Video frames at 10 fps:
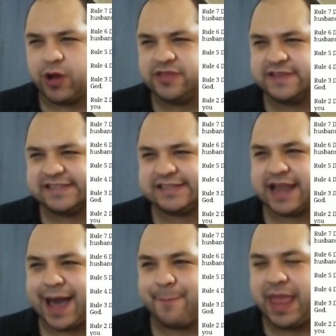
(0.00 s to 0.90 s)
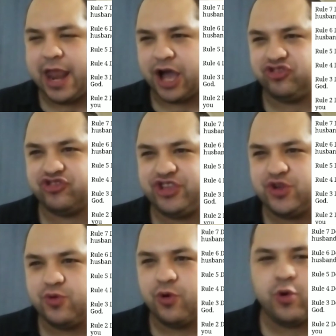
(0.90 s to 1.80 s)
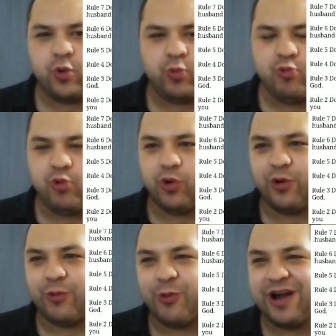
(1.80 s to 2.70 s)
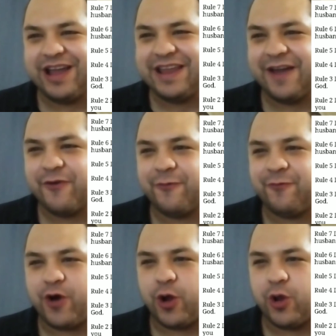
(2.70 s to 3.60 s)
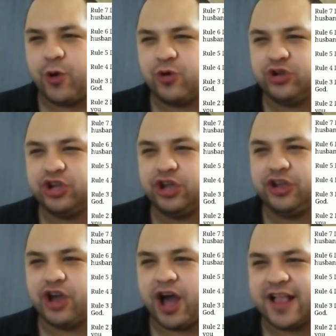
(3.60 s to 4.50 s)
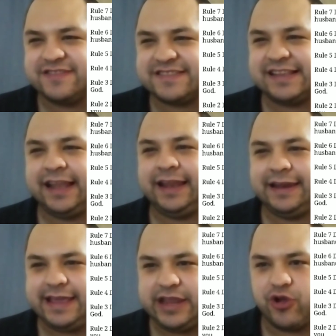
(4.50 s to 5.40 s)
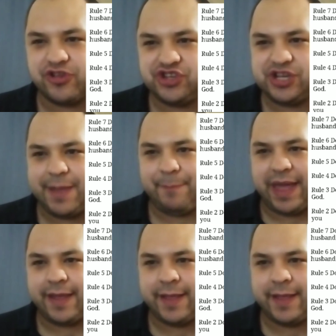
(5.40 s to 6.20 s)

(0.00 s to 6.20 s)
what does not belong to you. Rule 1, follow God's leadership.